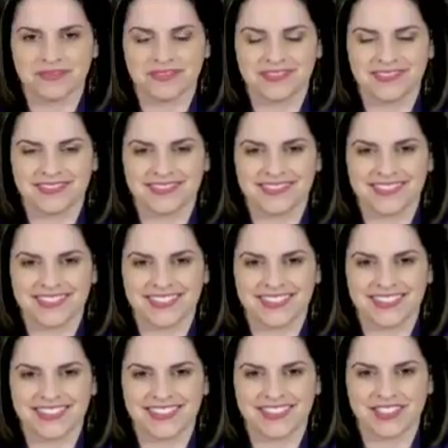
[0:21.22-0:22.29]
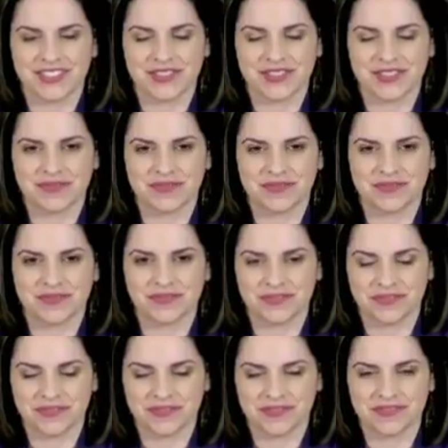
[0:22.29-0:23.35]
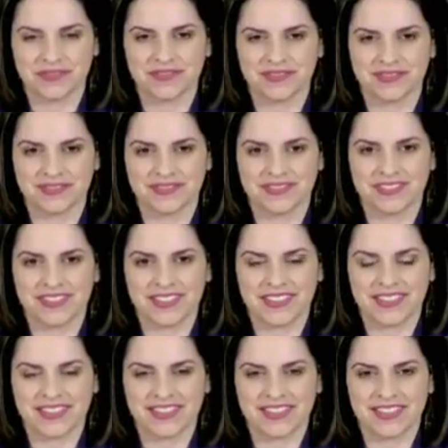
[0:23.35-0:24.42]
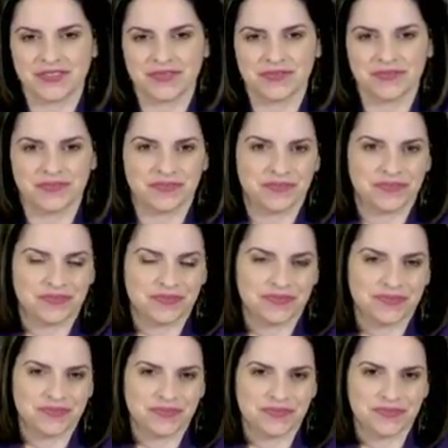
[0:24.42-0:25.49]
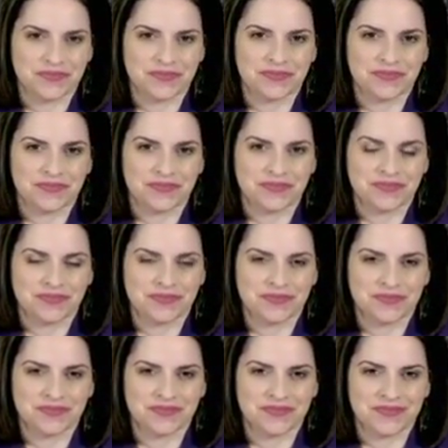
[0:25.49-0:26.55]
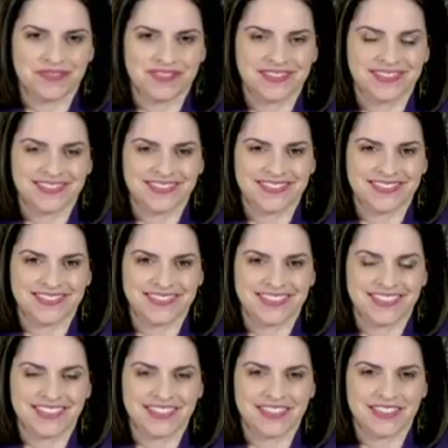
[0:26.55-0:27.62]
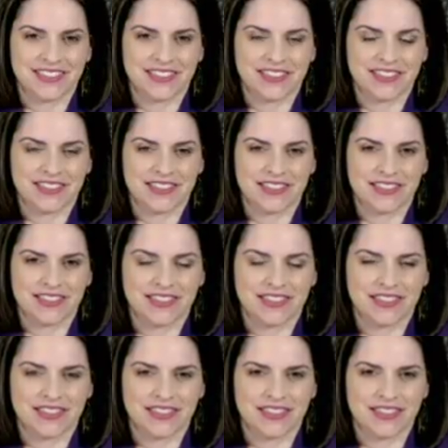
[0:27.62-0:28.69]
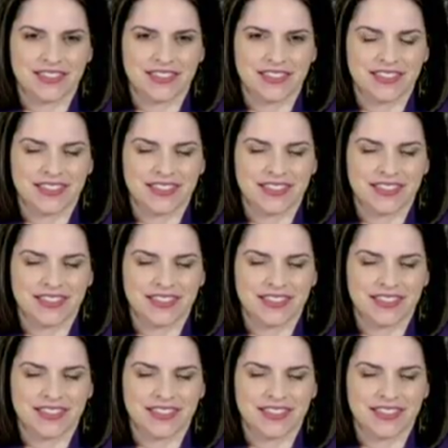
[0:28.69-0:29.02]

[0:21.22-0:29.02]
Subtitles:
[no speech]